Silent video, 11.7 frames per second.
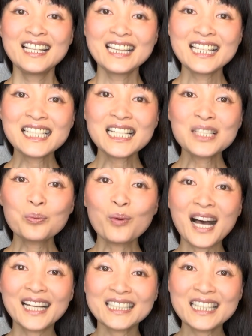This is
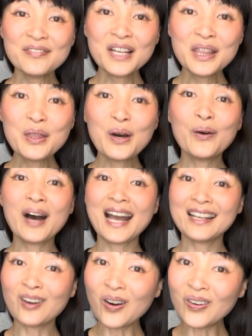why, even though
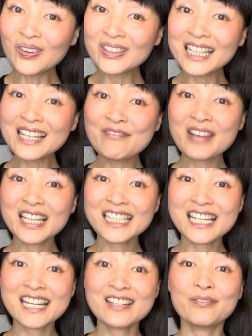I only
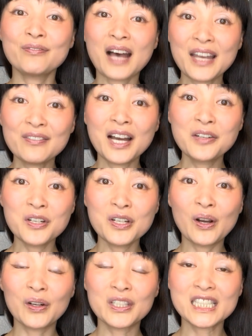invested
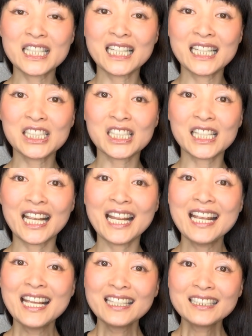$500
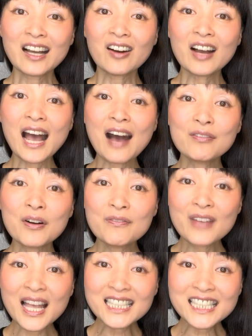initially, now I have a
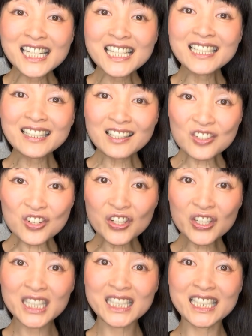vested
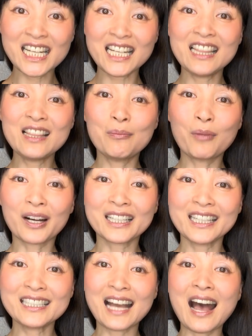interest in the
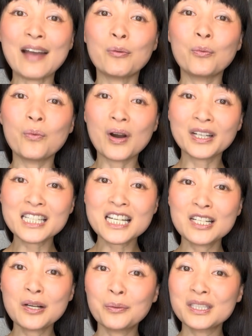market. I wanted
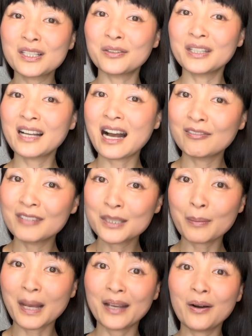to know what's going on
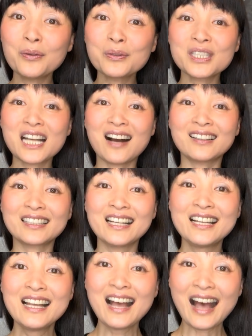with my own stock.
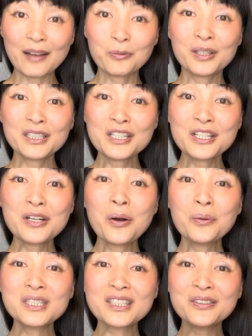I wanted to know
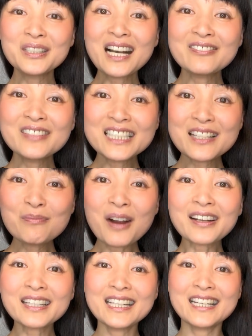what's going on with the
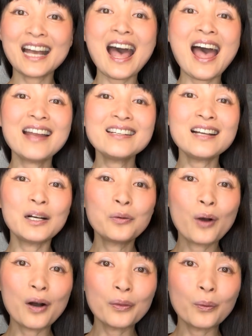market and
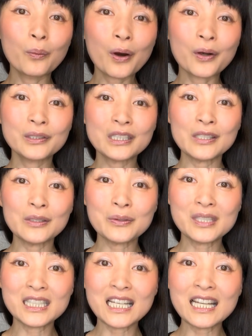around the world. You
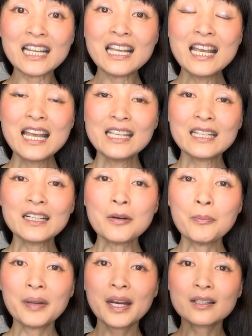see, in
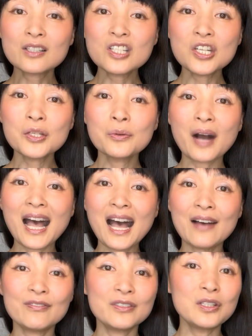comparing to I
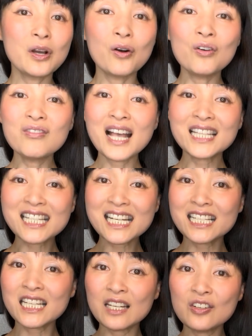have no
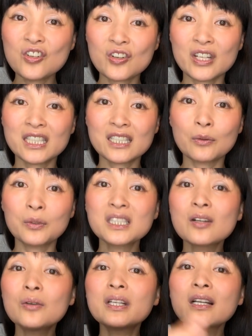vested interest,
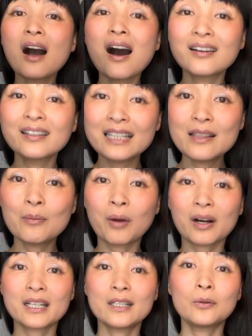what's going on in the
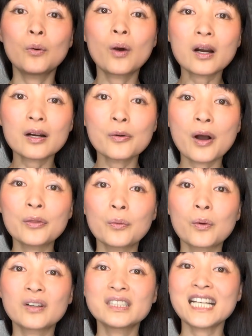market or around the
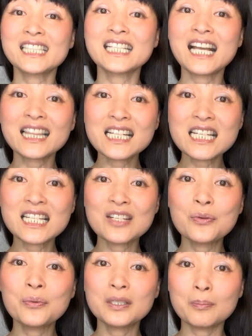world has nothing to
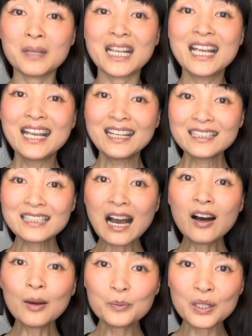do with me.
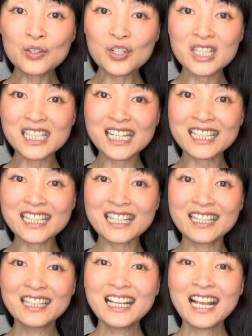Now I'm interested.
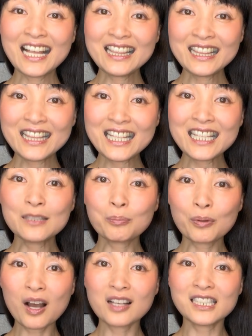And this
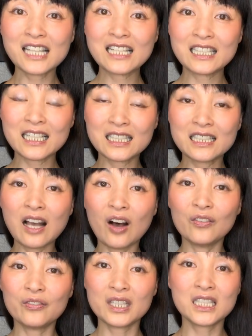process
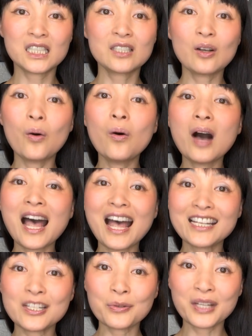itself is so
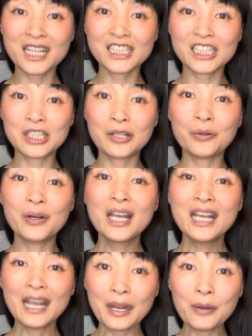educational.
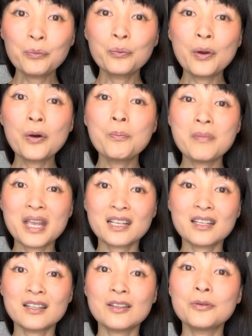It will
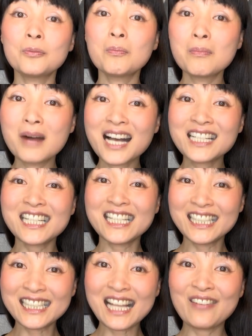make you much
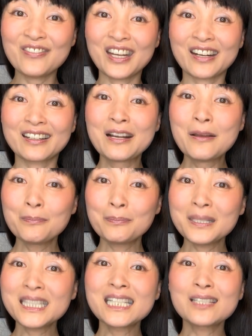savvier,
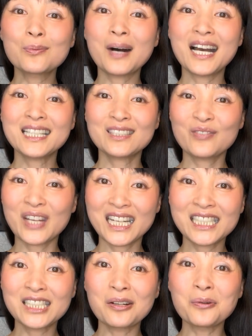business-wise,
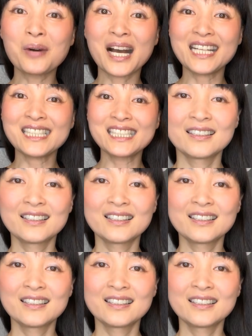financial-wise.